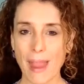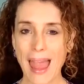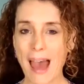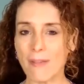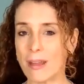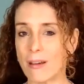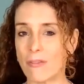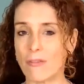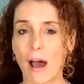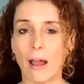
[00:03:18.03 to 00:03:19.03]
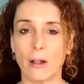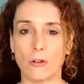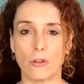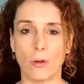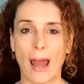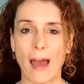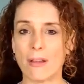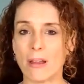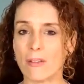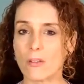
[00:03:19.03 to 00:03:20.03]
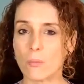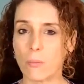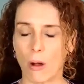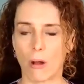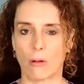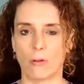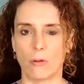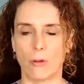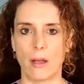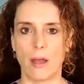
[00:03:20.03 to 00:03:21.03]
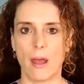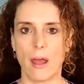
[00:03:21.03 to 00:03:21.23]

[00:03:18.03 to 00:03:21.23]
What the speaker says: having a fire to it, having a spark to it,